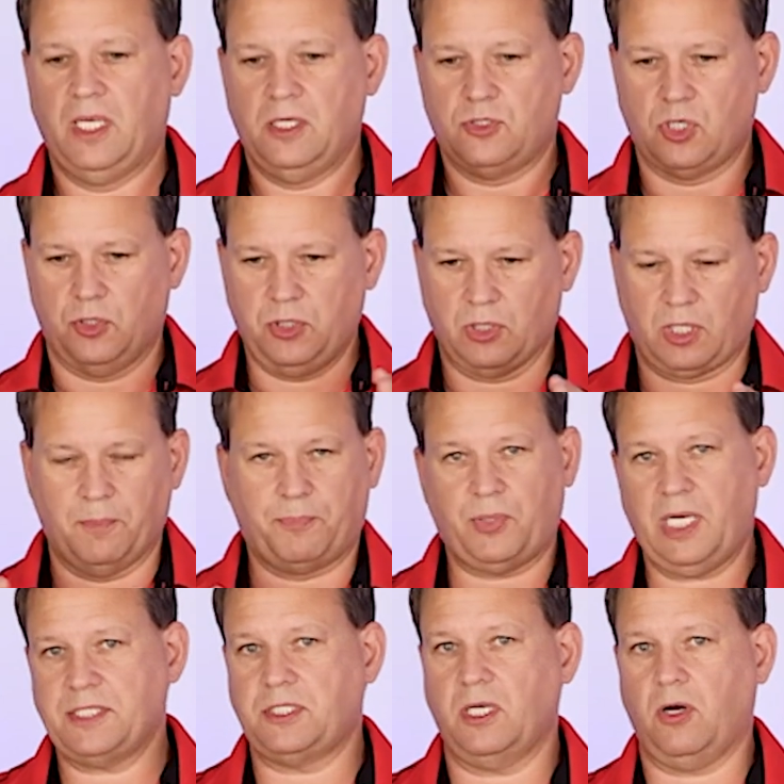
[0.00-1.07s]
So you're
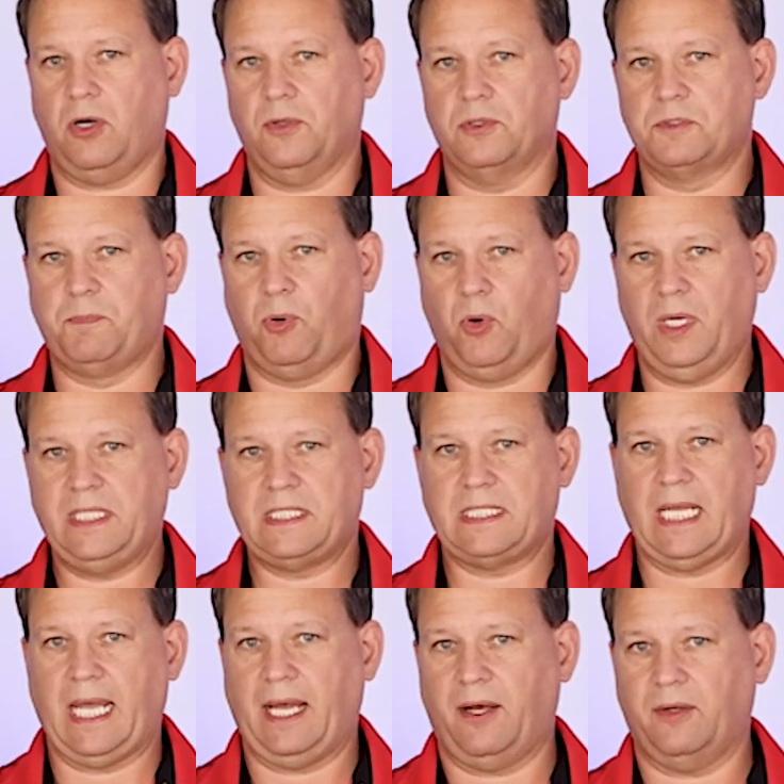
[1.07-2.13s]
compressing all those points
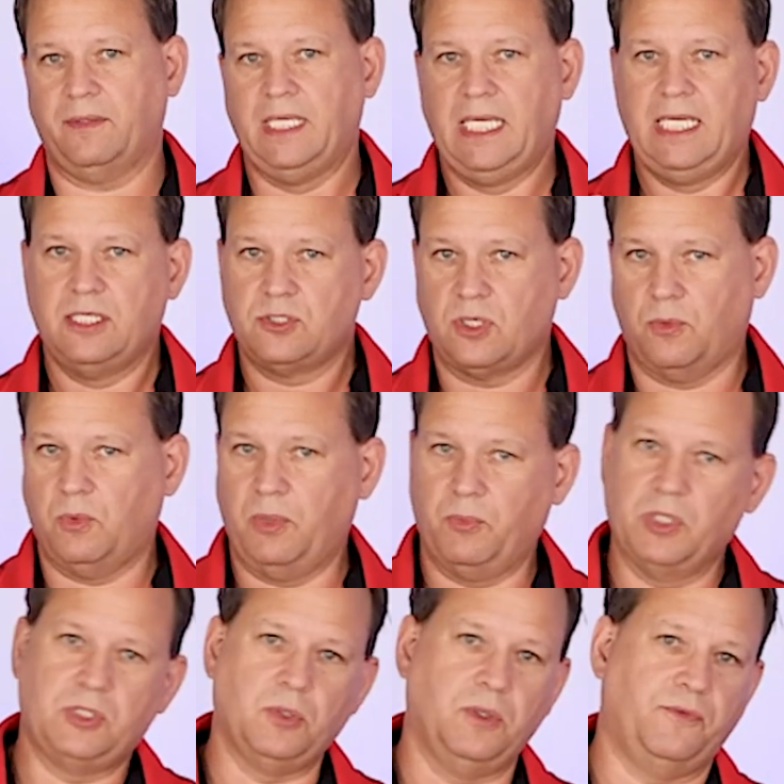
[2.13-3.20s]
down, so when
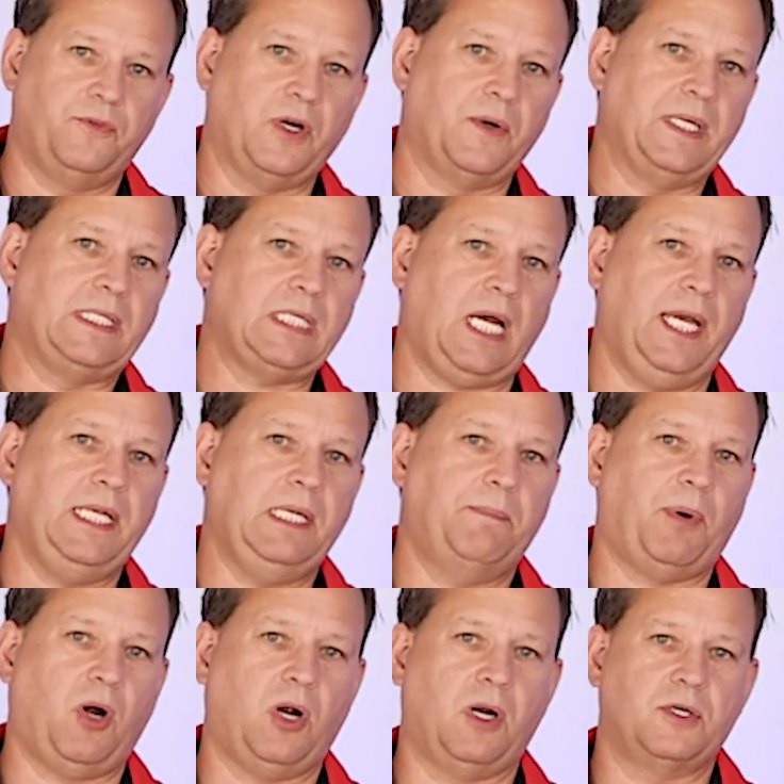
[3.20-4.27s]
we're doing very tiny
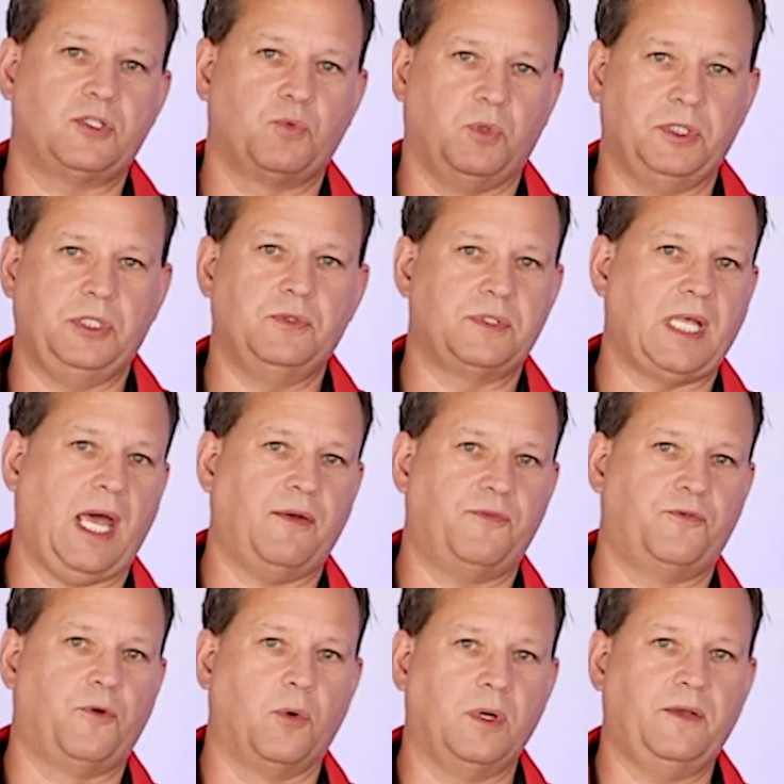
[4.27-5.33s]
parts, we'll use that
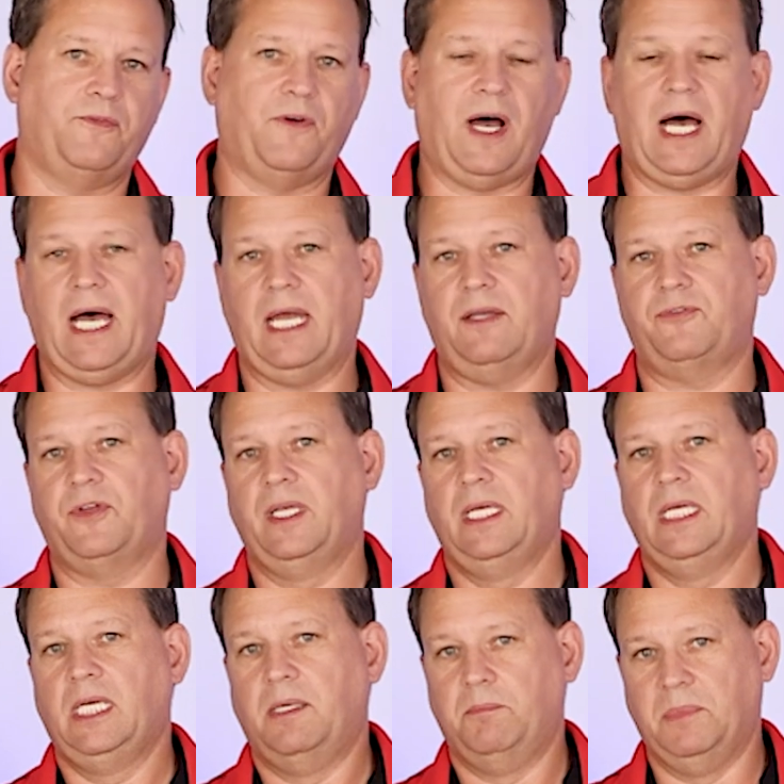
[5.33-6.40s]
forty-five
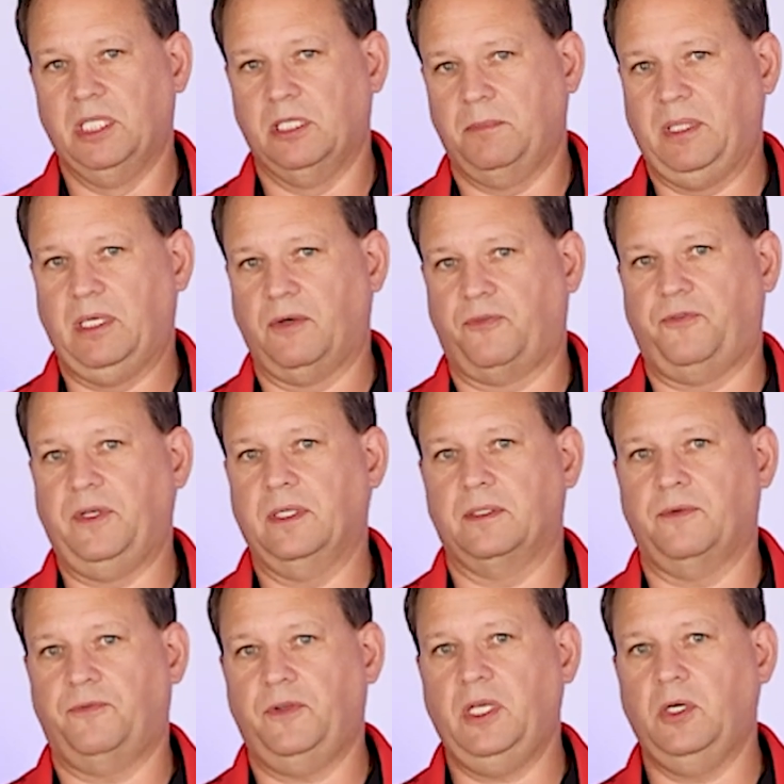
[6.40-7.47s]
millimeter field
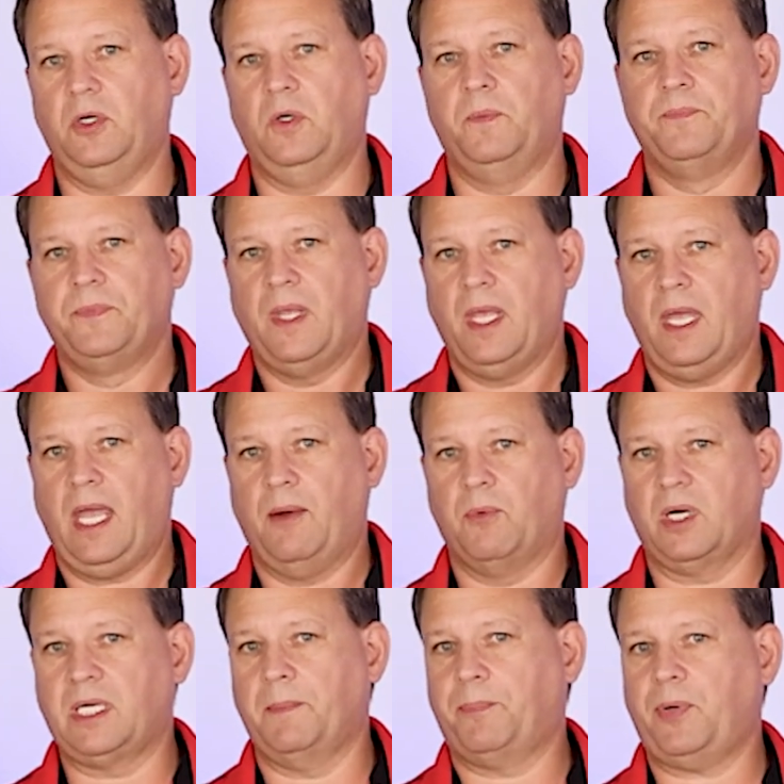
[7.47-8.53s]
of view, and
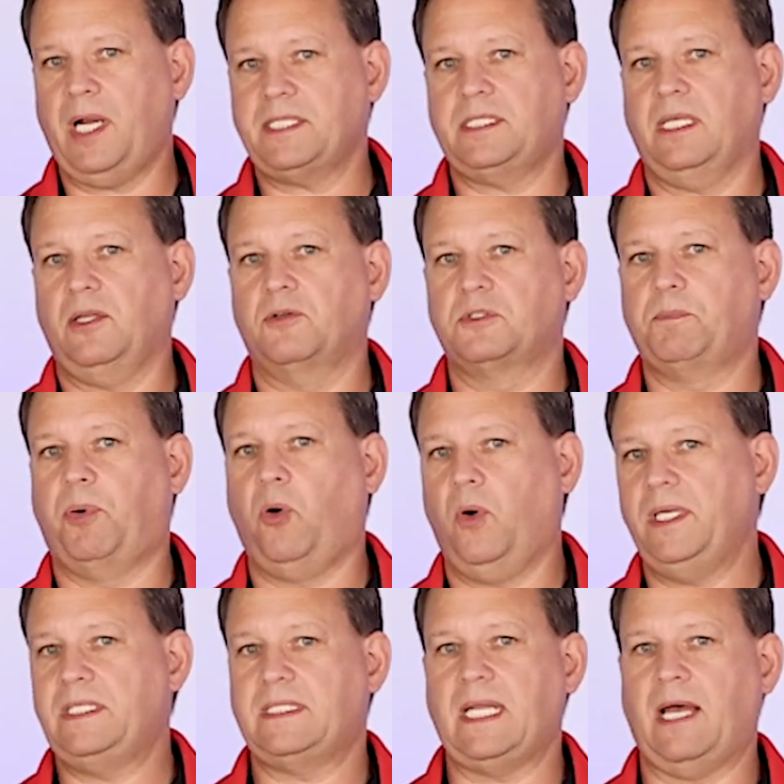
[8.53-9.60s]
we're compressing those
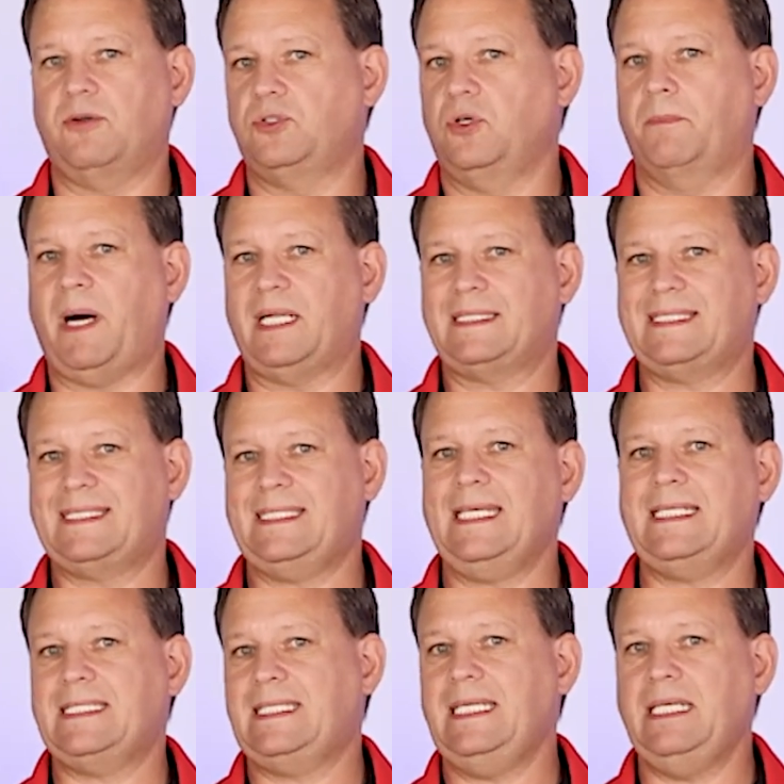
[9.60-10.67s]
points down to about
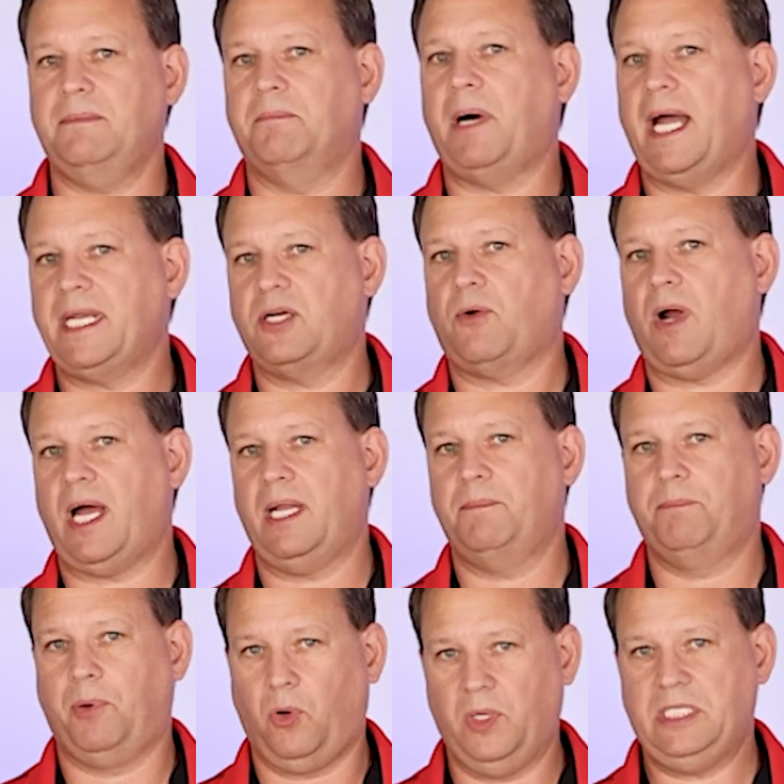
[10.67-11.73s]
sixteen micron
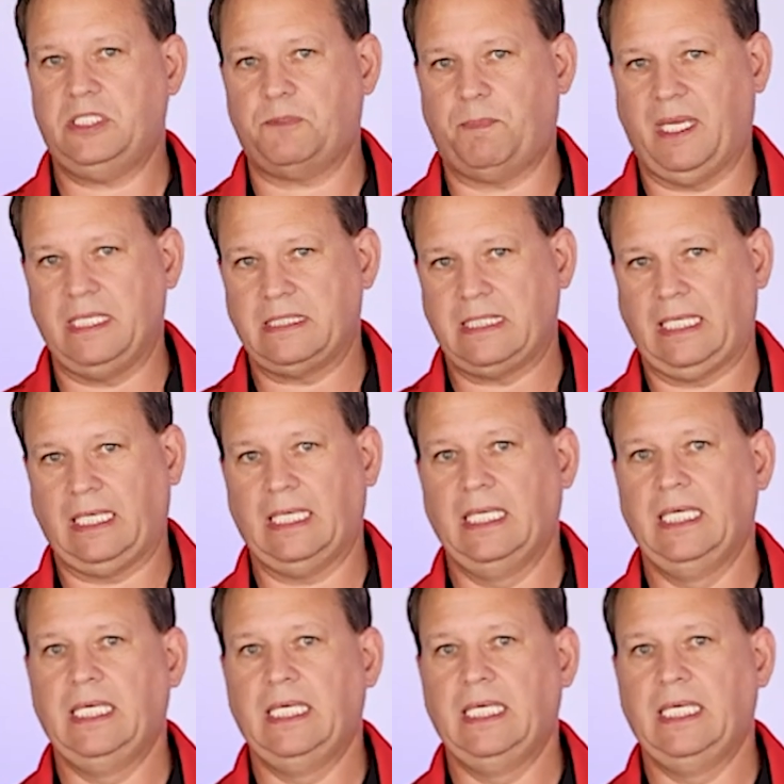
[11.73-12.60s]
point spacing.